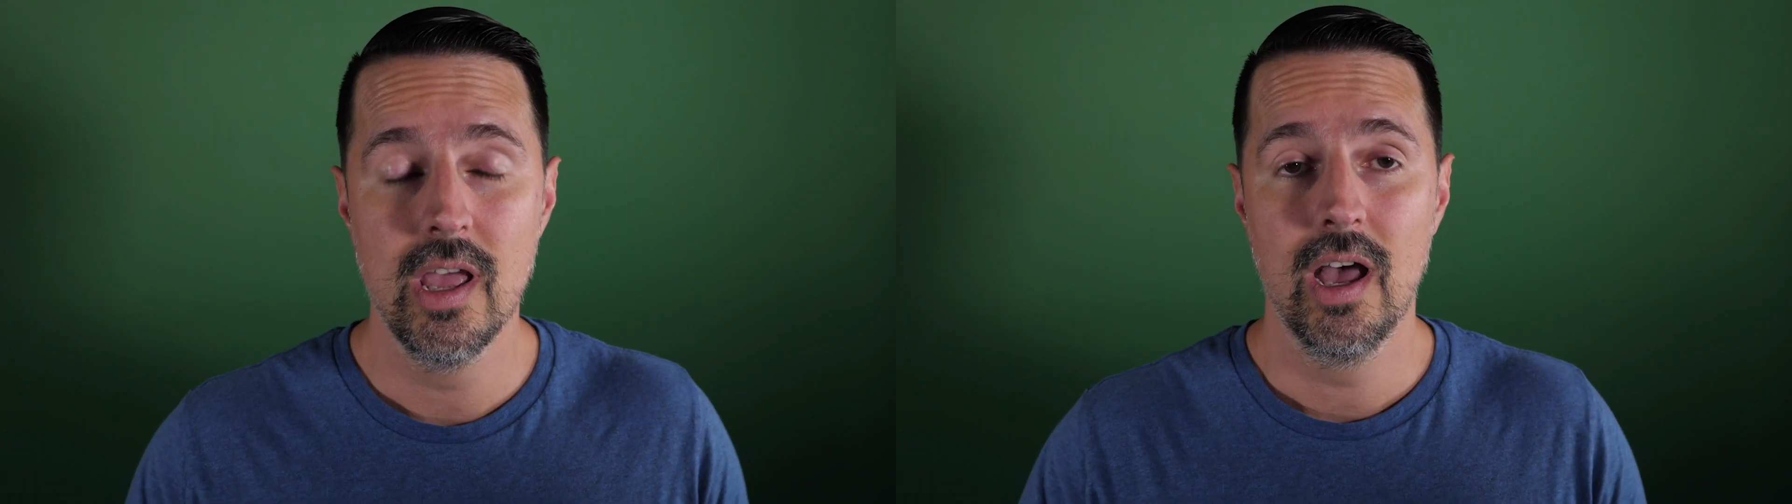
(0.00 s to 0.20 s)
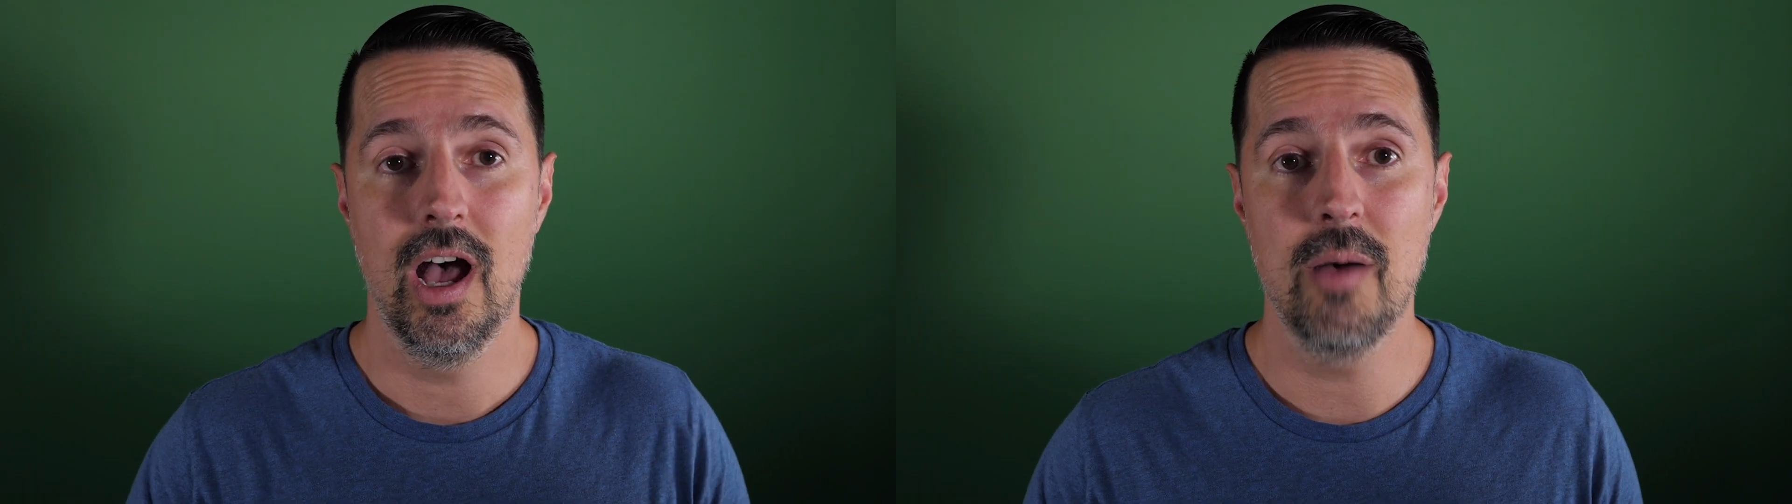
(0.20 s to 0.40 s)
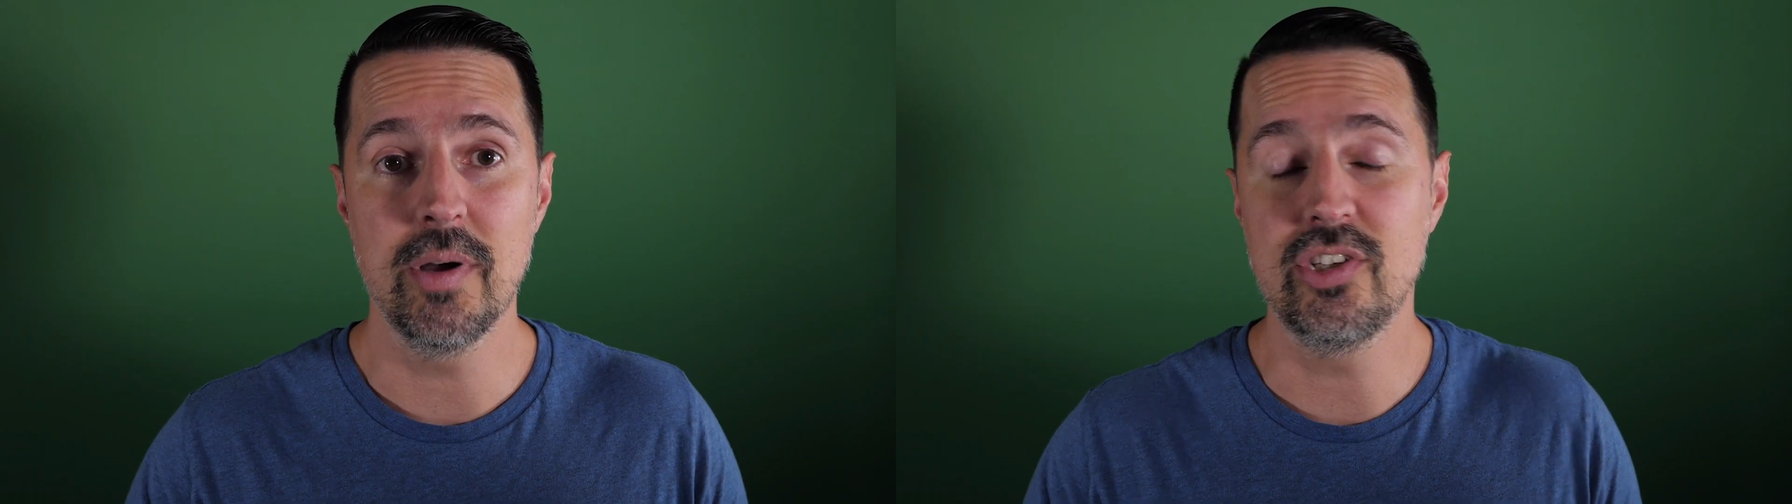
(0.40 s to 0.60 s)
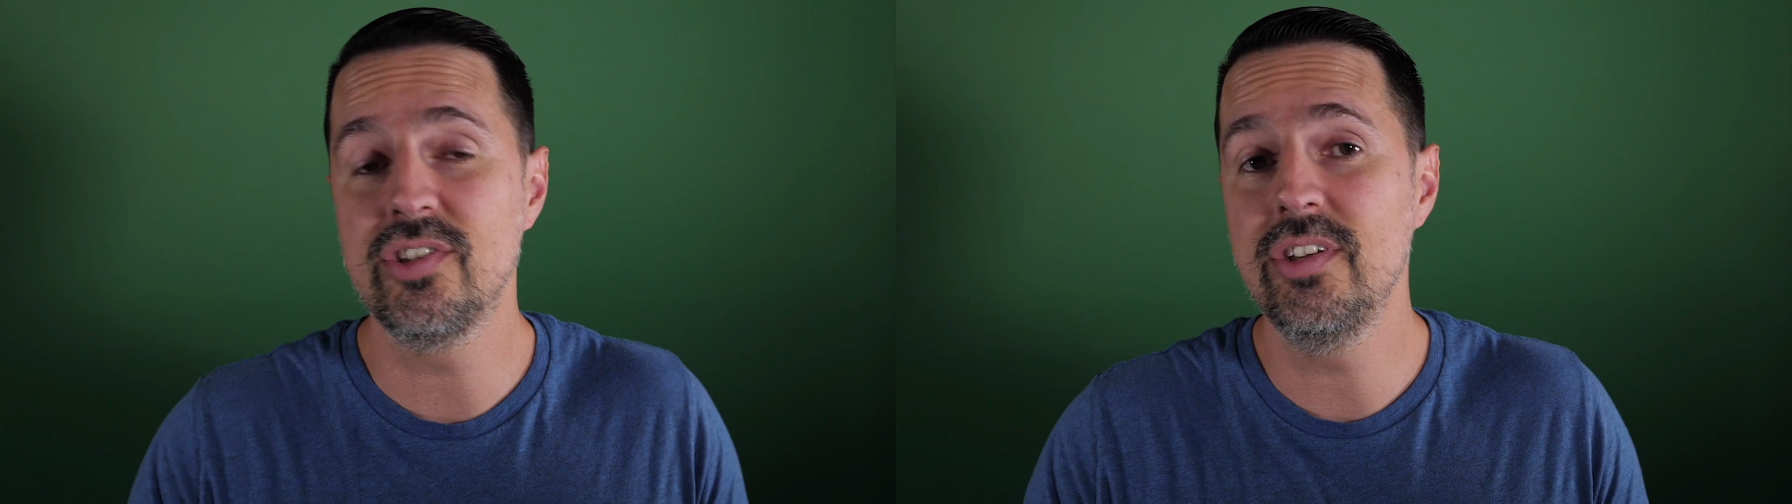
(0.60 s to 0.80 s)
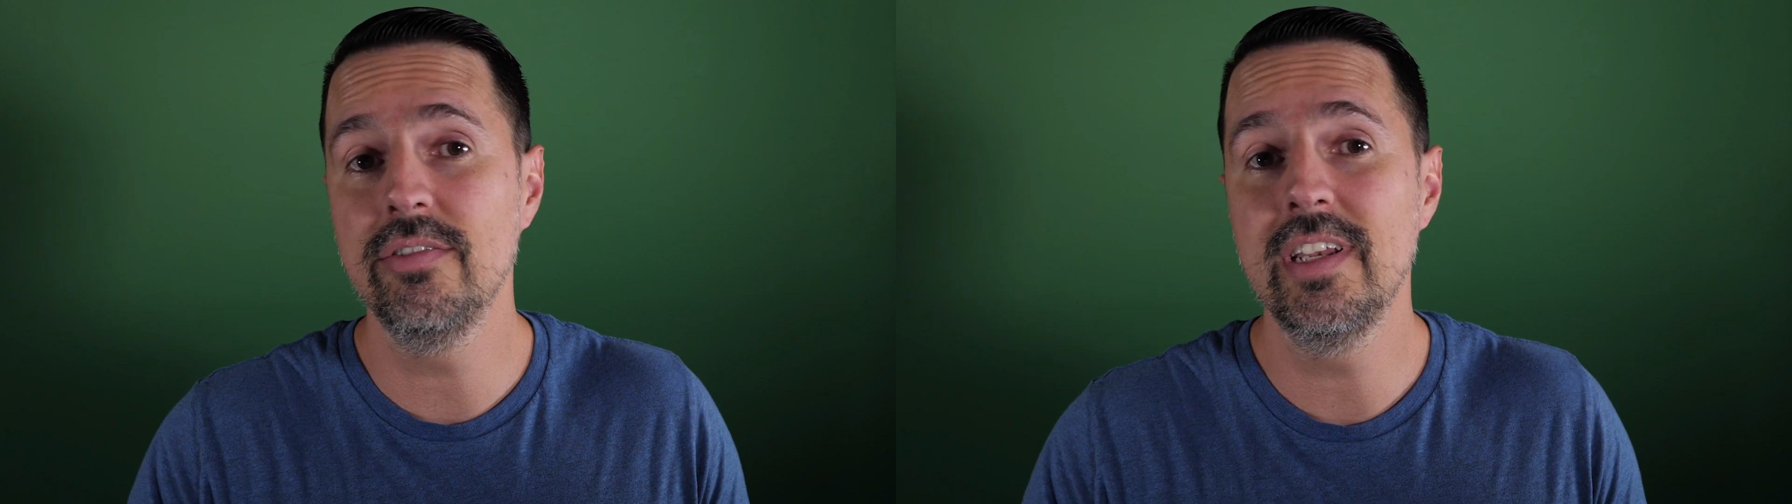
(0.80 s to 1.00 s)
uh, but you
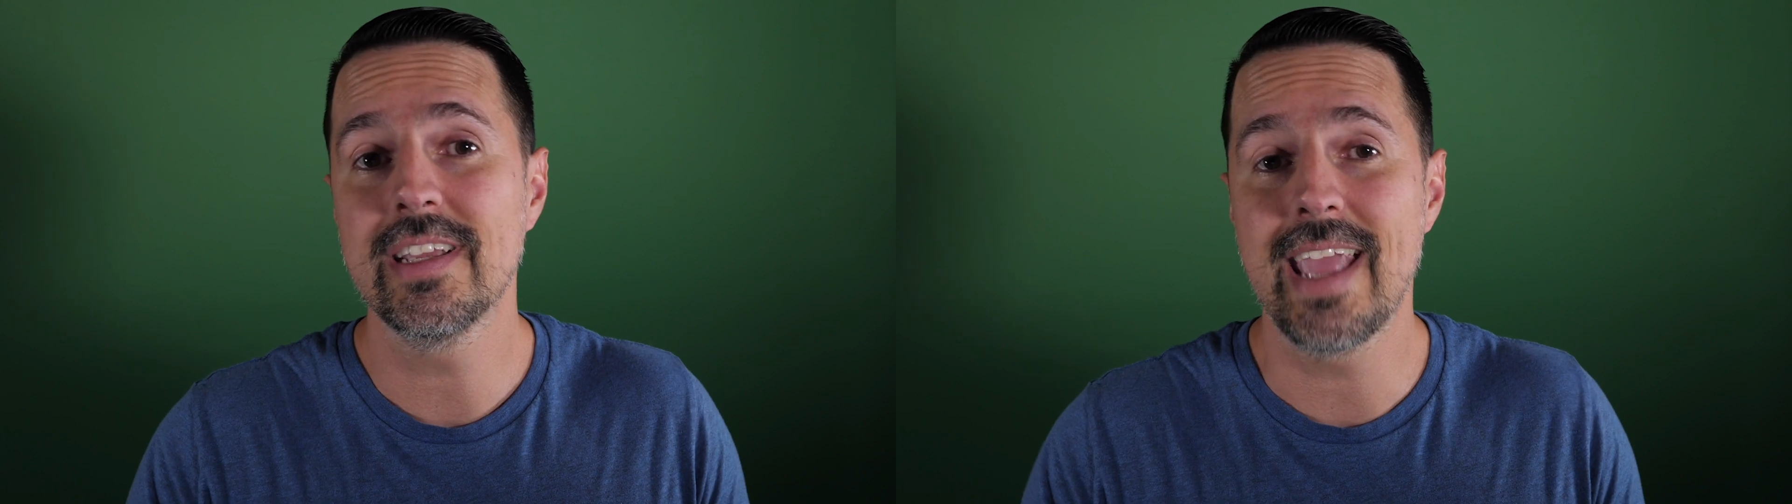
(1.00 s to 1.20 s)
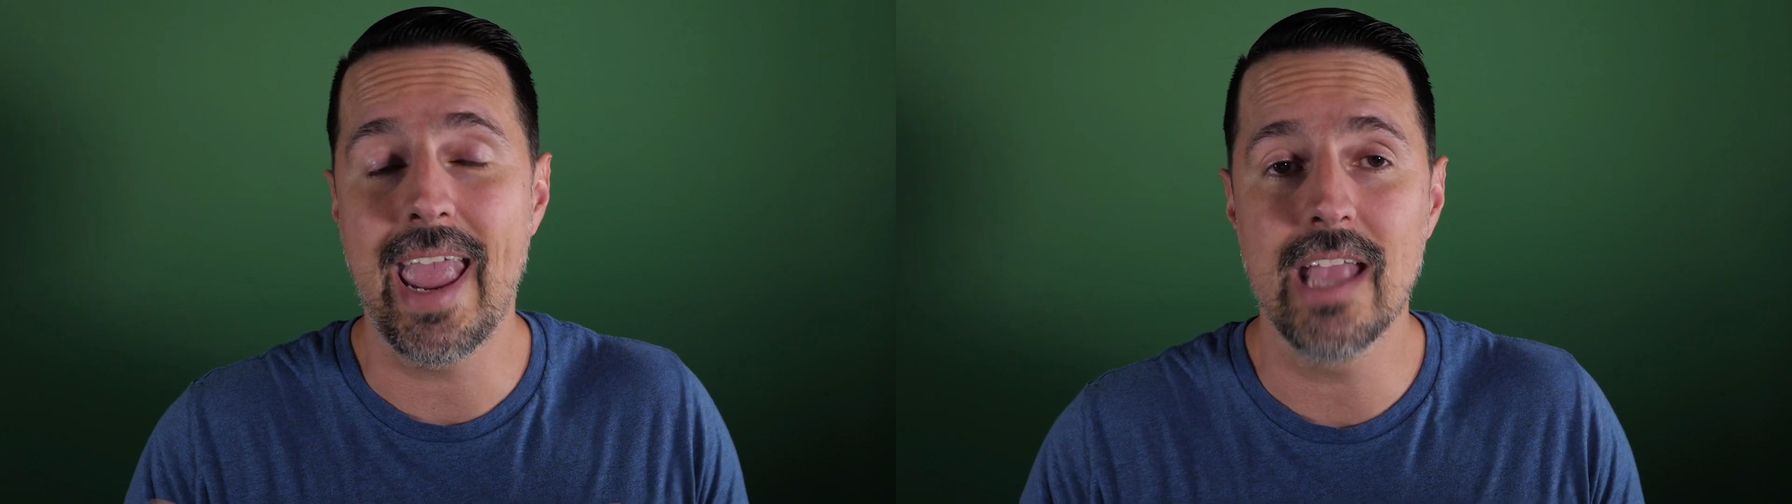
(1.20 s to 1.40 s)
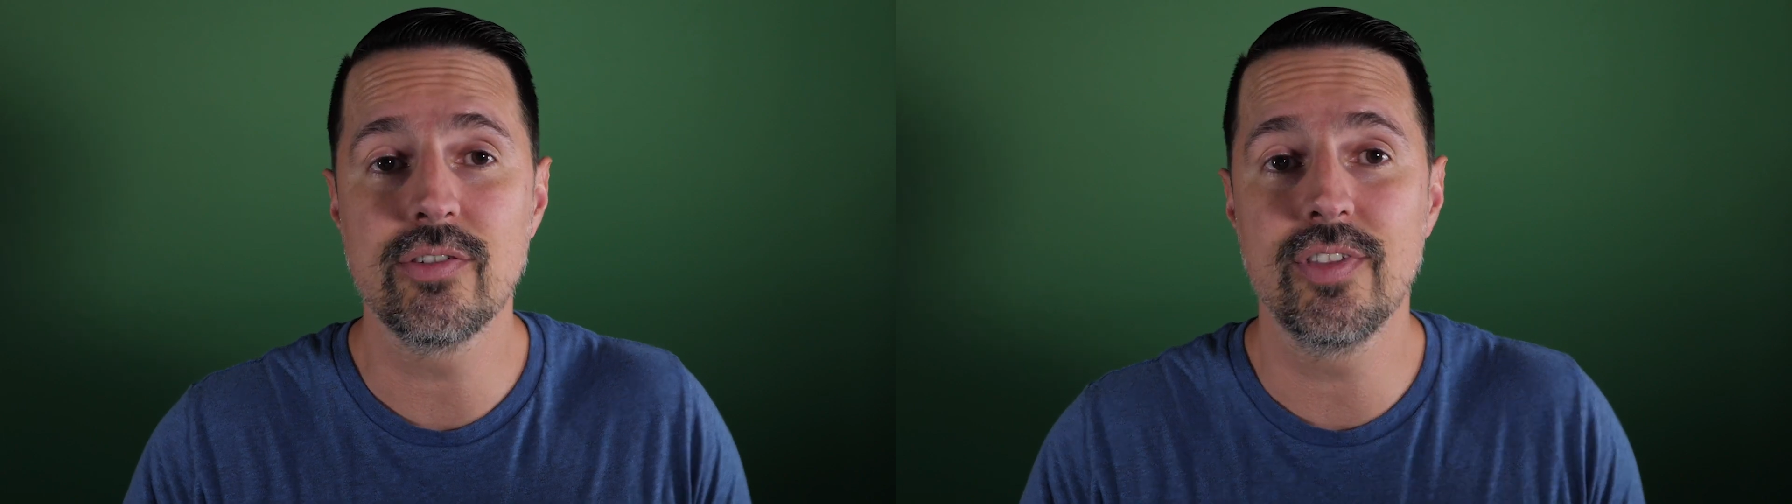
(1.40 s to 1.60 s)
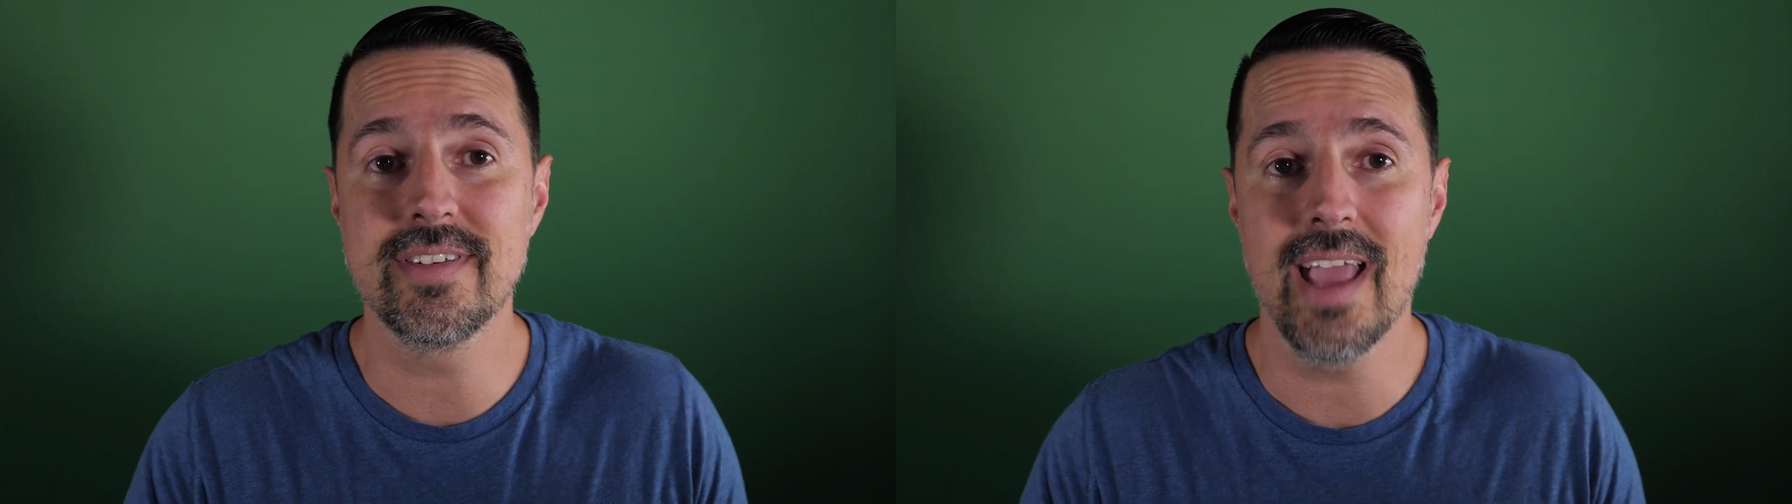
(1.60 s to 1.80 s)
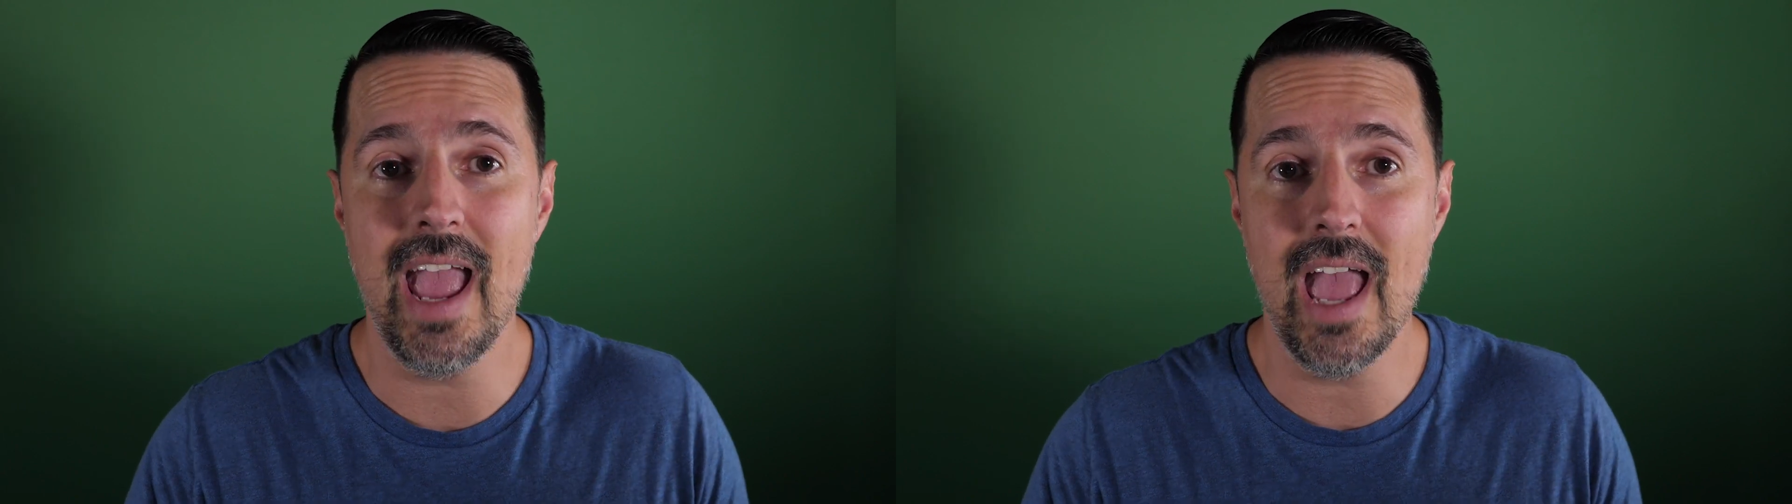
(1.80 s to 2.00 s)
still need to cancel the
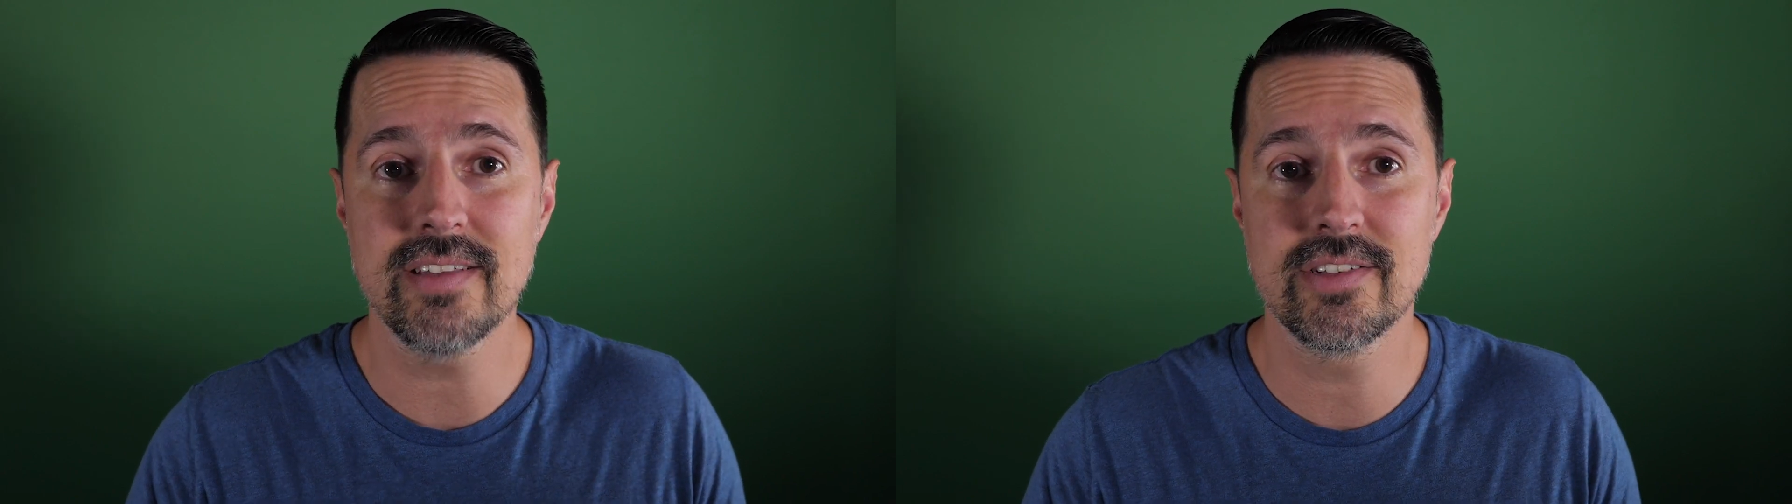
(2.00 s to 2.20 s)
task